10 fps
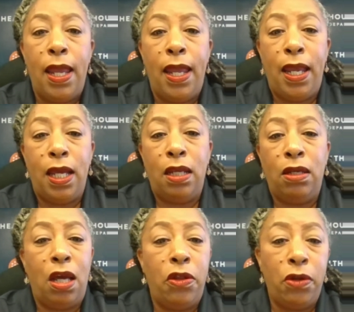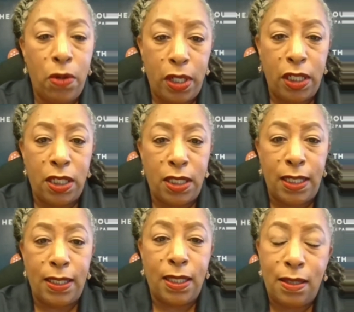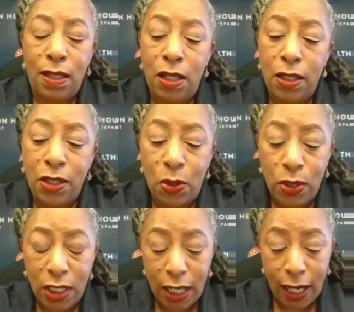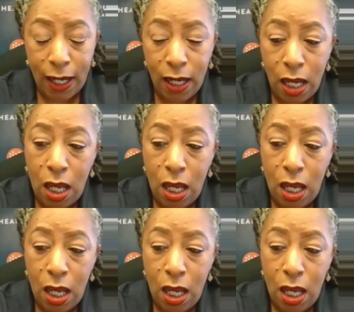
and other chronic diseases. So today